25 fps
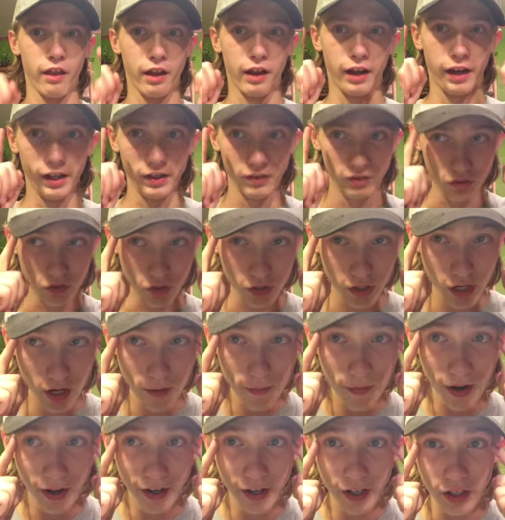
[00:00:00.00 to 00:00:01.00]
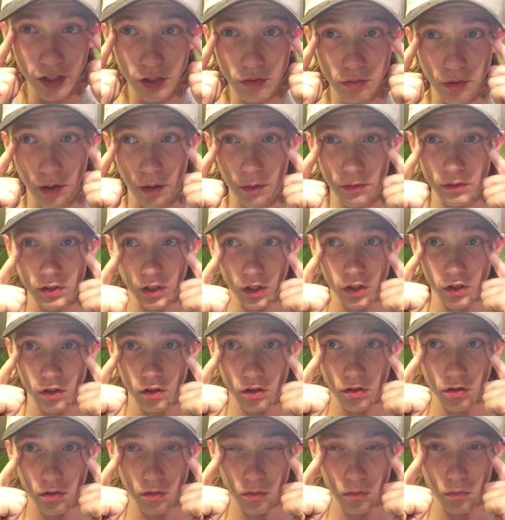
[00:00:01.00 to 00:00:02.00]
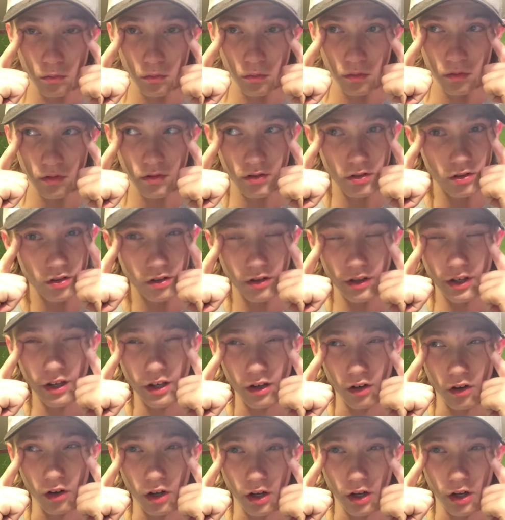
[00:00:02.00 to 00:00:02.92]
I had surgery on my eyes when I was like, you know,